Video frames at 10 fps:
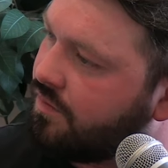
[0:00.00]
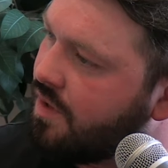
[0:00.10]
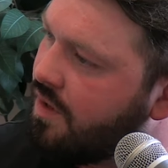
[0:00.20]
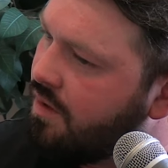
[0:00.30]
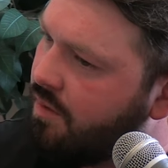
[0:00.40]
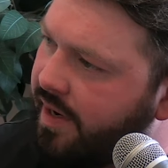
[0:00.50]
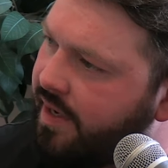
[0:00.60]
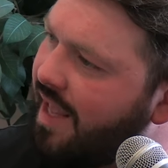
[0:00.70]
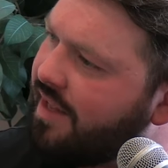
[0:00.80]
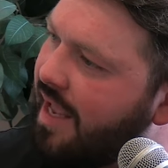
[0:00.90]
rules.
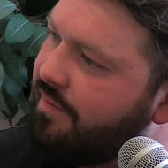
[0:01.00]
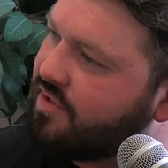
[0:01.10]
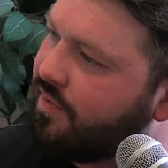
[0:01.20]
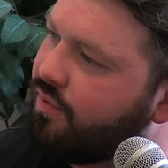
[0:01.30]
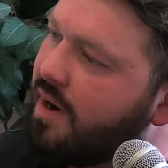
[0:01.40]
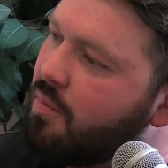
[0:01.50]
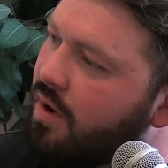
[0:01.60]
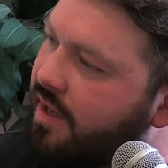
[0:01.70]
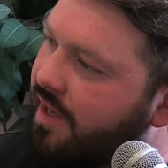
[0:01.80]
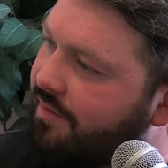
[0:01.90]
It gave us a
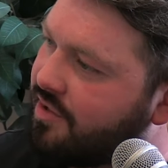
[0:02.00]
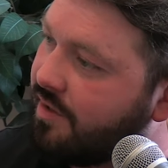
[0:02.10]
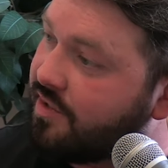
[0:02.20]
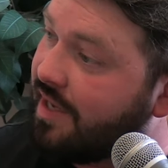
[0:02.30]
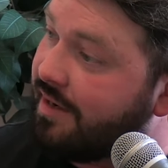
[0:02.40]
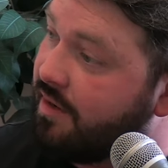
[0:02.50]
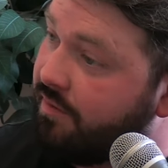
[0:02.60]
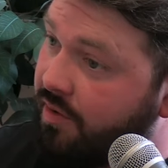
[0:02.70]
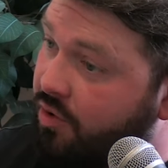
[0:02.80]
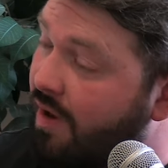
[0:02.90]
framework. It gave us an understanding
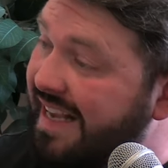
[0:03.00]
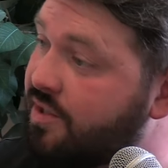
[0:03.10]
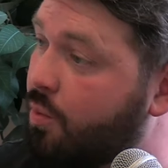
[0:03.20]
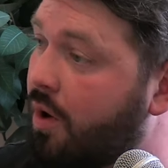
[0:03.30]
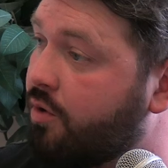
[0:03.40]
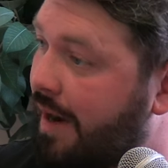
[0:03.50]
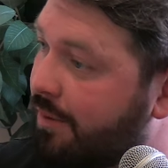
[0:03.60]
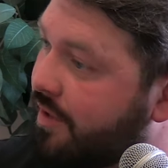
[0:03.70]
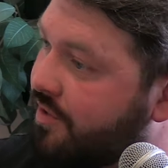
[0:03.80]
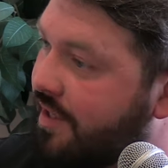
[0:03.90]
of the crazy world
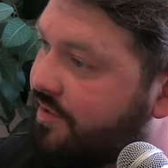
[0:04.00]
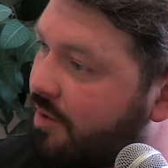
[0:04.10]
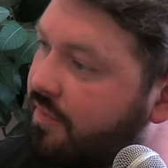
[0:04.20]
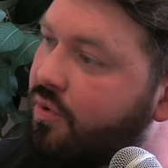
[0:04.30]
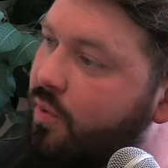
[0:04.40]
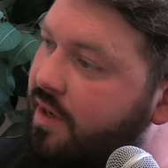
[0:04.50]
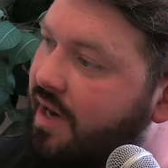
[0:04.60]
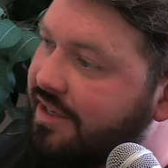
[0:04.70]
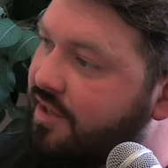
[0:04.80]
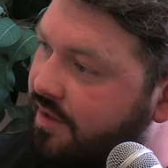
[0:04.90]
around us at a time before we
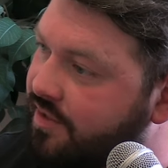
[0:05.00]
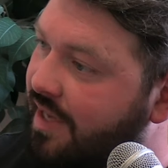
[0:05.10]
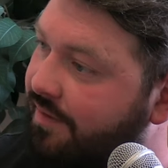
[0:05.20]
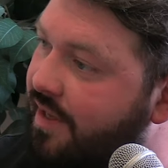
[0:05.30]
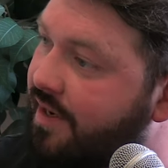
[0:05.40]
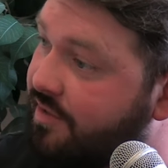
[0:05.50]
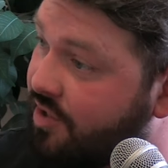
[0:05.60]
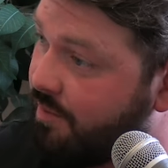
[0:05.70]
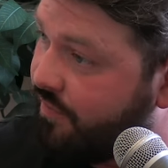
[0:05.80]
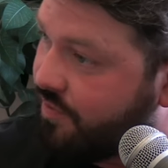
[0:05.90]
could actually understand it, at a
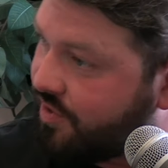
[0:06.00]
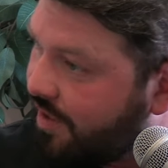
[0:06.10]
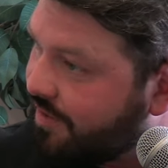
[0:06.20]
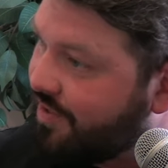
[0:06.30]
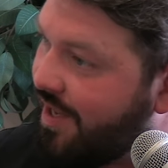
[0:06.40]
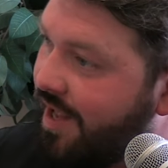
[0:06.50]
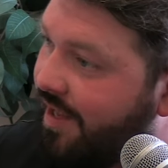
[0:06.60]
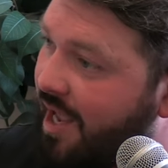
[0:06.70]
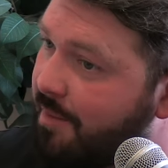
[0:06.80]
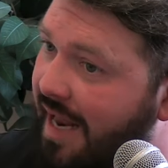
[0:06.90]
time before science
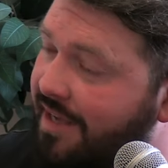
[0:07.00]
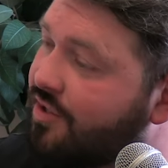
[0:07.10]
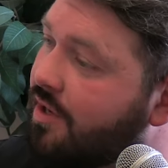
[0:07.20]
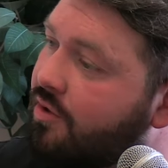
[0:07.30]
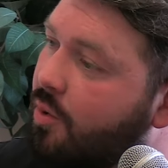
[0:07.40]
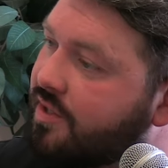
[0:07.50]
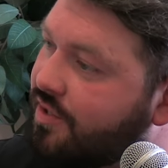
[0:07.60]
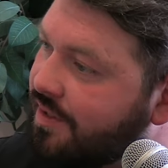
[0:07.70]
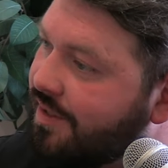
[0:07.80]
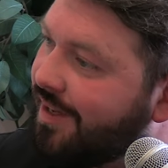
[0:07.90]
came and asked another
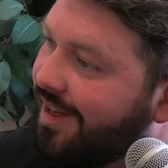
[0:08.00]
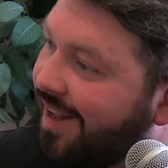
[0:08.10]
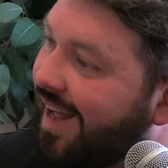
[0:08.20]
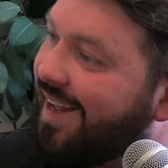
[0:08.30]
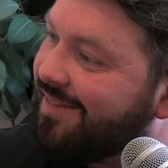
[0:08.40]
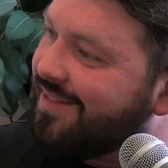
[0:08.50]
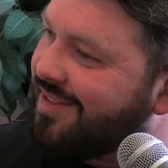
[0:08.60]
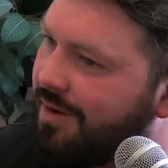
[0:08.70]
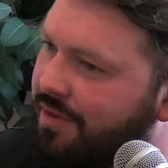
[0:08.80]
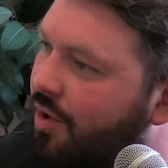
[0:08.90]
question. And
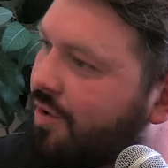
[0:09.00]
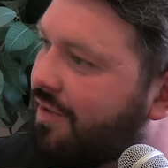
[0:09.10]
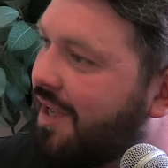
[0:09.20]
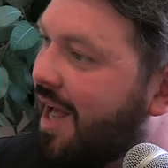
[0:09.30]
you know, the god of the